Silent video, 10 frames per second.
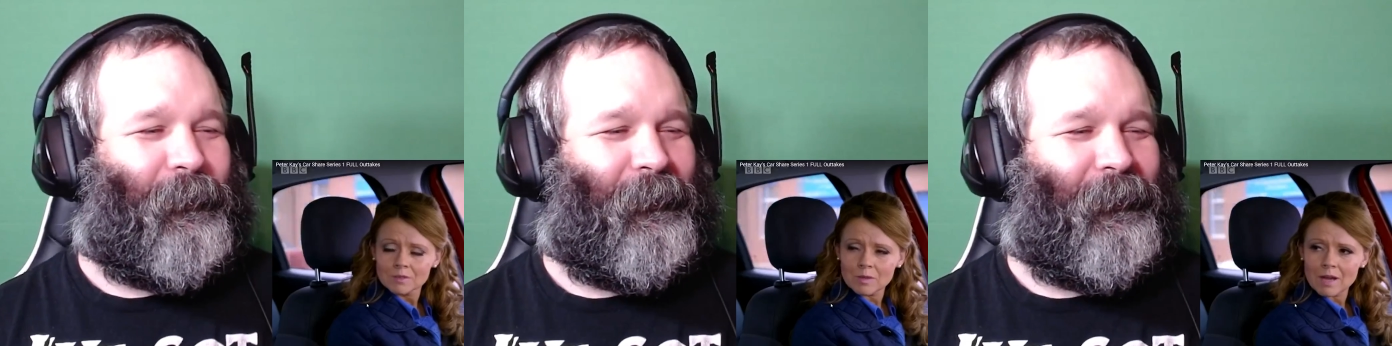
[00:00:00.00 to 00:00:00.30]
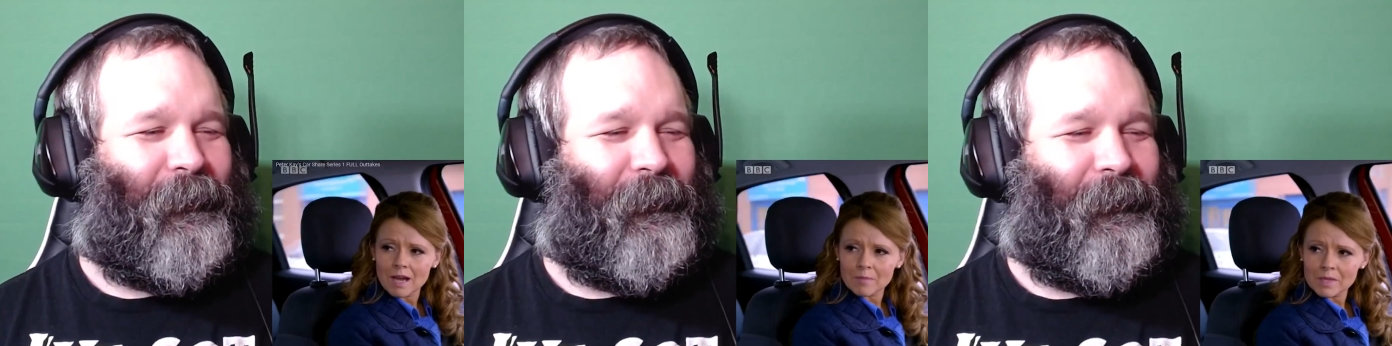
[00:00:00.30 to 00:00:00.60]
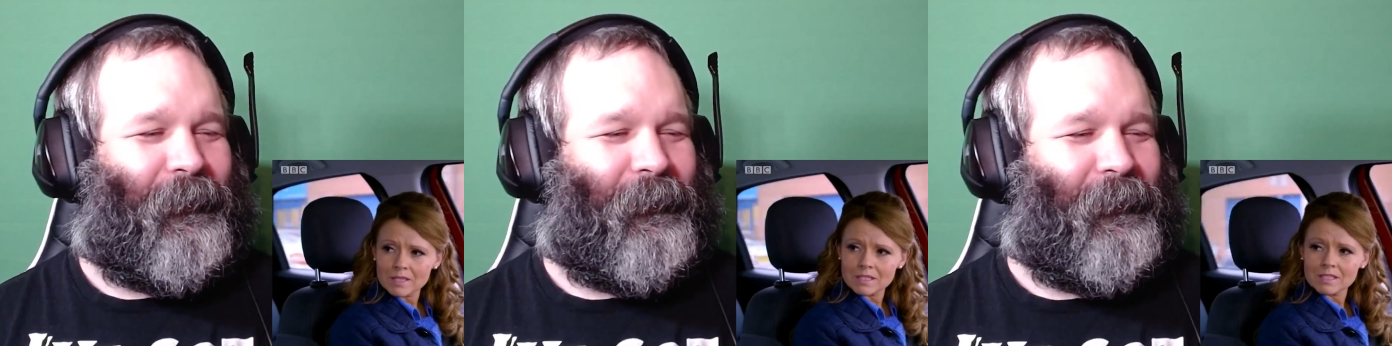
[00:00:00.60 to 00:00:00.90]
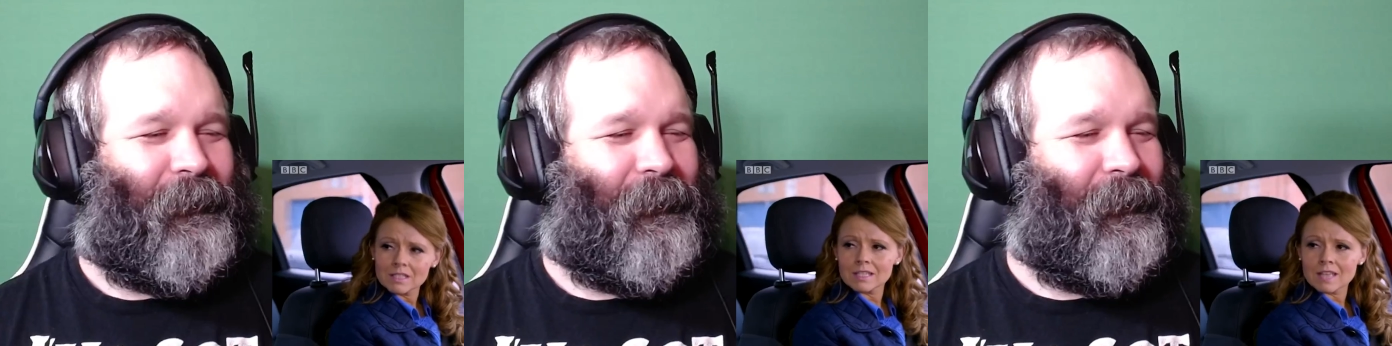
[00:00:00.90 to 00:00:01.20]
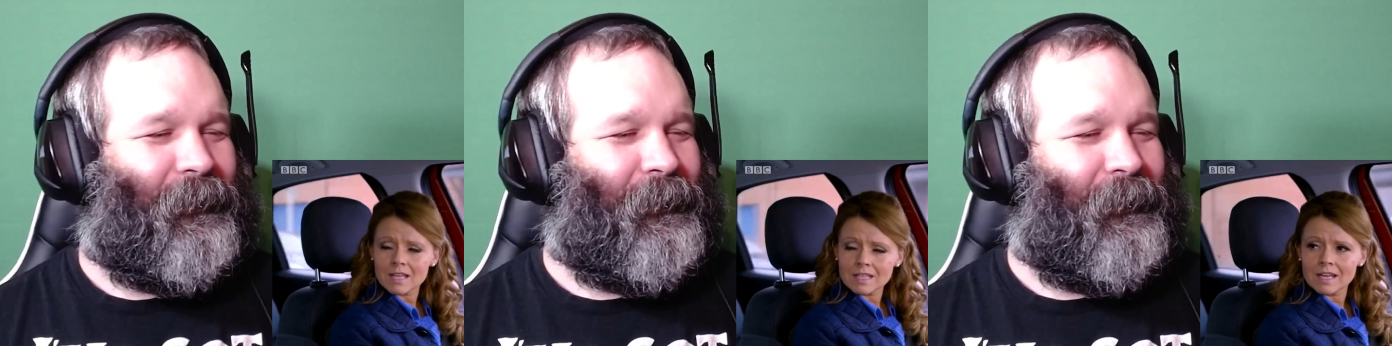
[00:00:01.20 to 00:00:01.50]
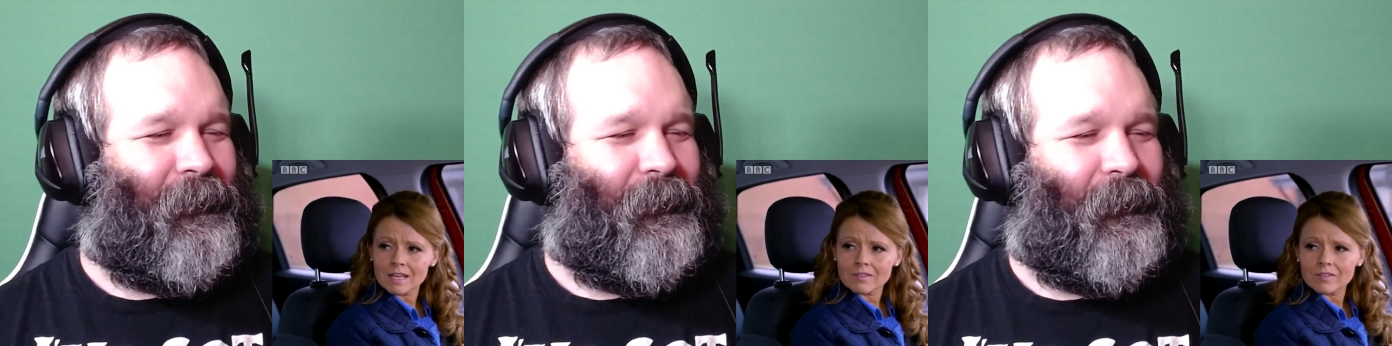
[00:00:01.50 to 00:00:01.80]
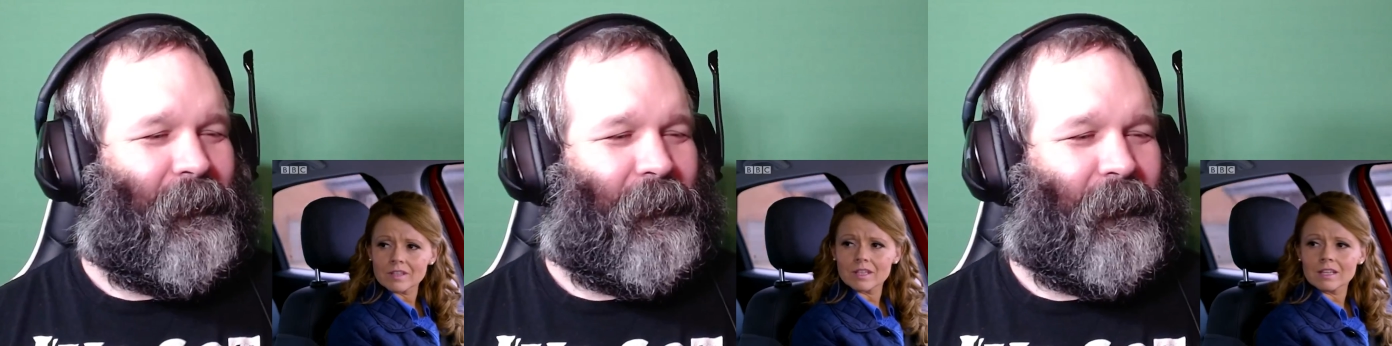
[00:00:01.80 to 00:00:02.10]
Speaker 1: Well, what happened? Did you set a date and
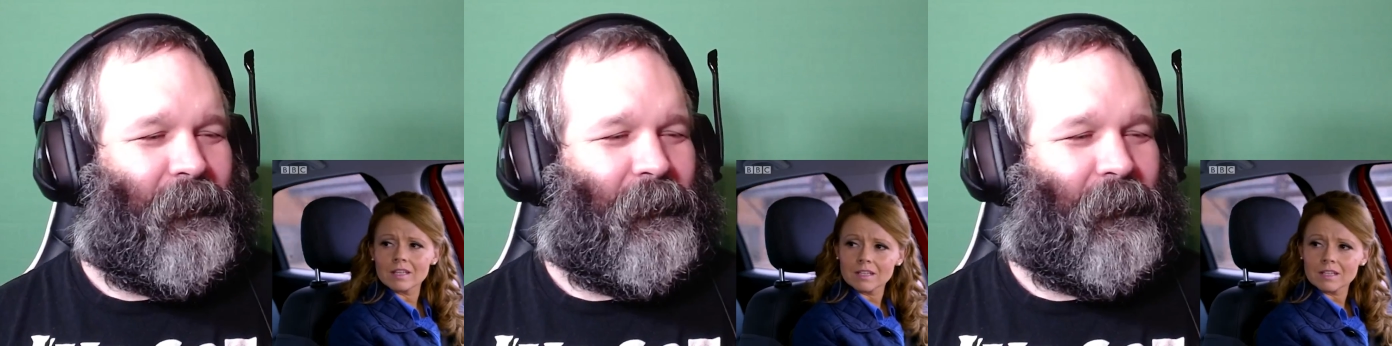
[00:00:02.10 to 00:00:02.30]
everything?